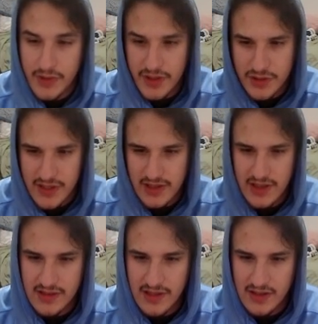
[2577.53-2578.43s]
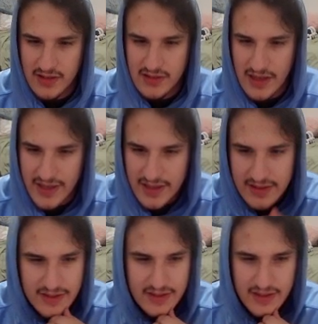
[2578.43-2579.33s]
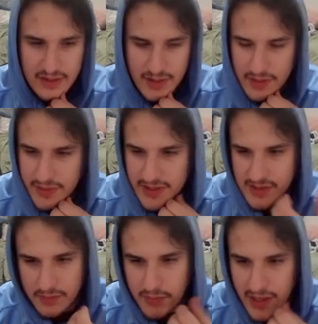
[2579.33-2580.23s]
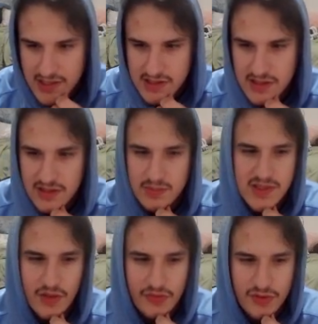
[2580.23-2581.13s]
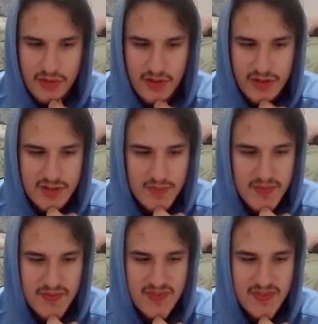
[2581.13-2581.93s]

trying not to let things die. I guess minus the self-destruct.